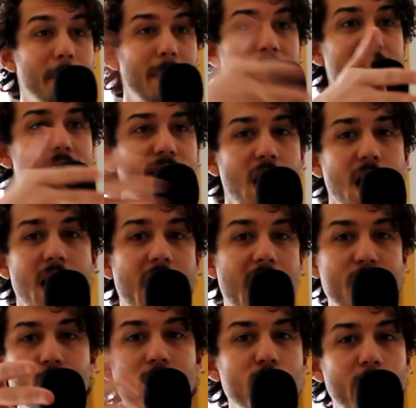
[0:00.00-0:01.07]
main guy
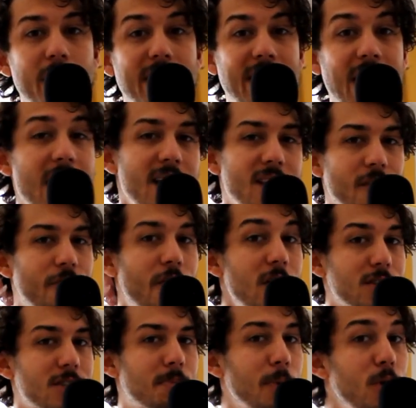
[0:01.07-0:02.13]
everyone's trying to get in the
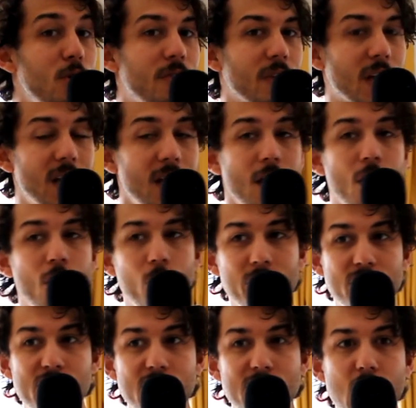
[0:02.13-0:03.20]
first movie,
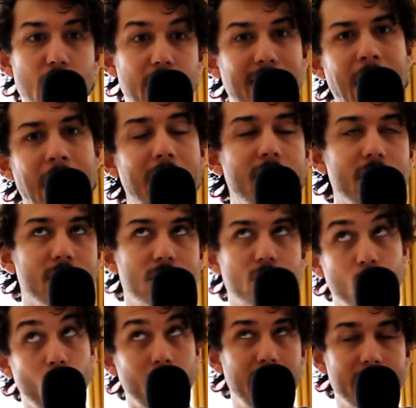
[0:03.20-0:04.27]
which is
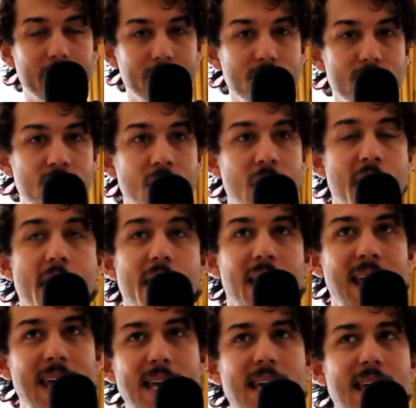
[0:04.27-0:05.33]
Credence,
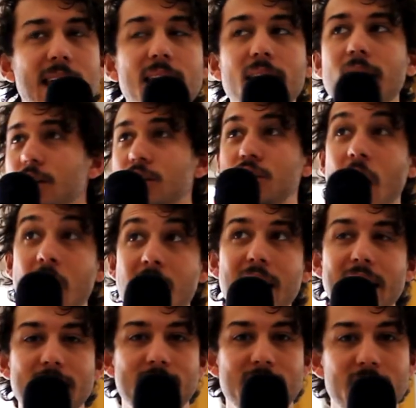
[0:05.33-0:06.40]
he
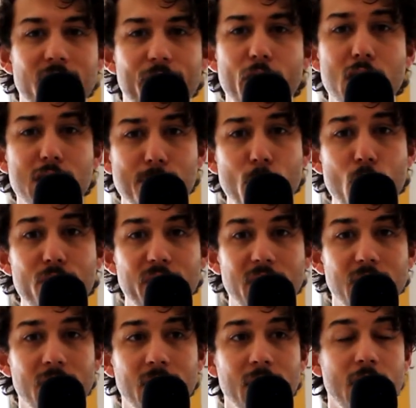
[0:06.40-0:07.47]
dies in the first
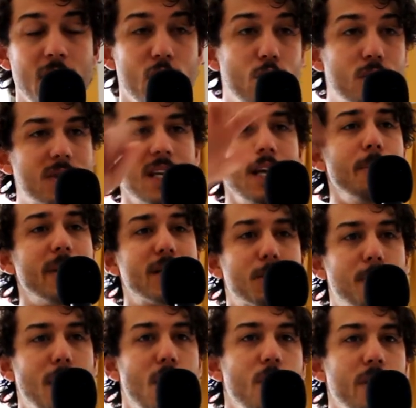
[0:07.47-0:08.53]
movie. You see him
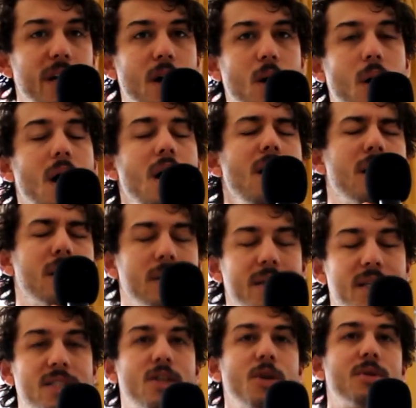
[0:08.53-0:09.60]
explode and go, oh,
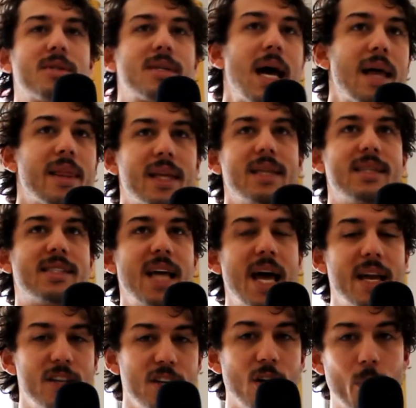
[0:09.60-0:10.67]
it's so sad that he's
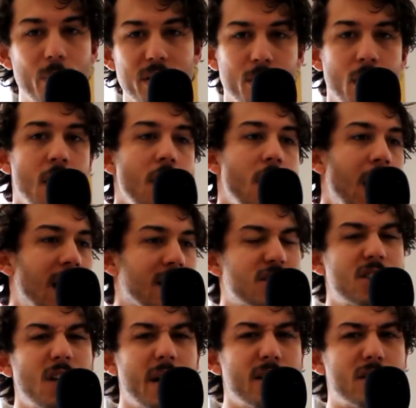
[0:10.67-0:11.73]
dead. You know, we had
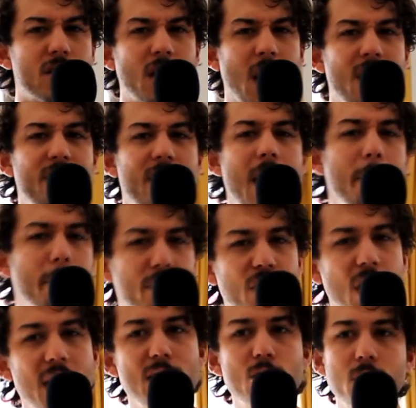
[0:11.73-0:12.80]
started to kind of
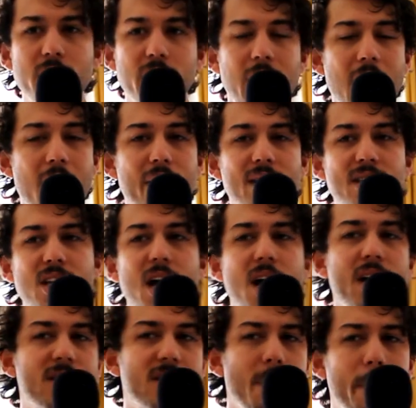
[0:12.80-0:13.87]
empathize with the character
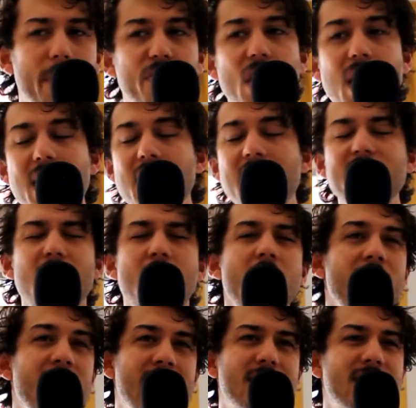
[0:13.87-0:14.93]
and sympathize, and
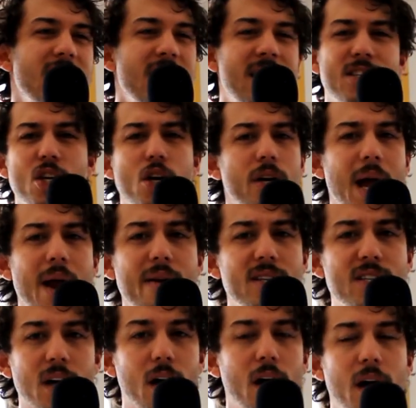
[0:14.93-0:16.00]
he's a good
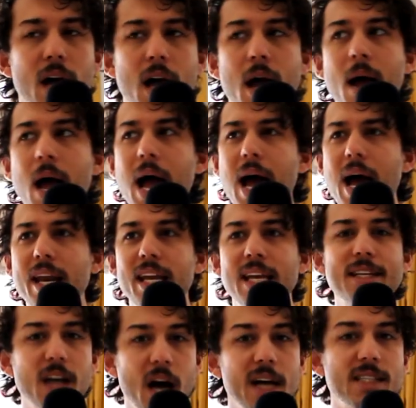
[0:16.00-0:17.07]
character. And
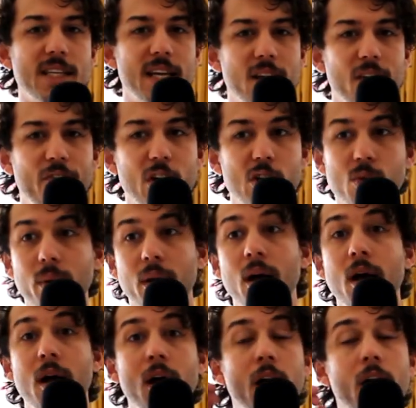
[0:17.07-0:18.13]
he dies at the end of the first one.
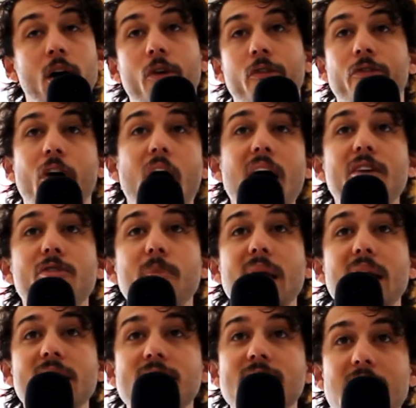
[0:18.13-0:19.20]
5
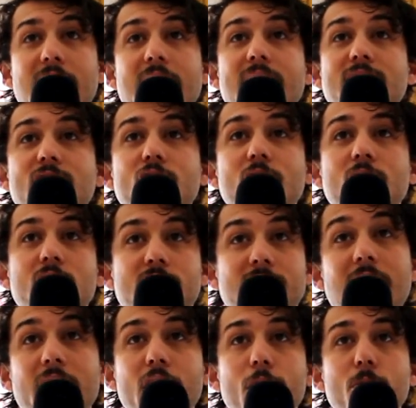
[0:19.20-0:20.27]
minutes into the
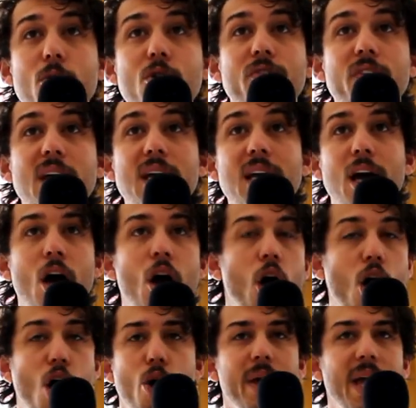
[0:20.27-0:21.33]
second movie,
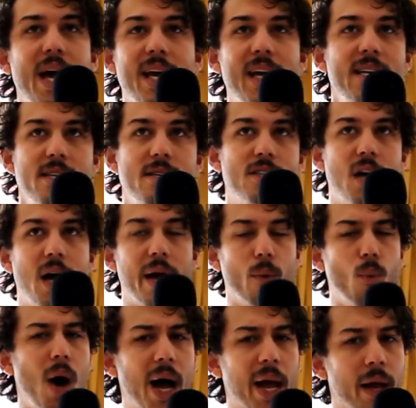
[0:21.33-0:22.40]
oh yeah, he didn't die.
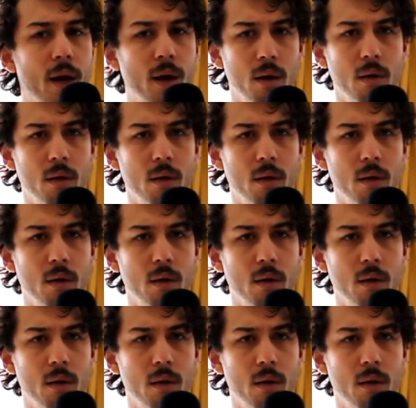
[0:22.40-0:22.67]
Why?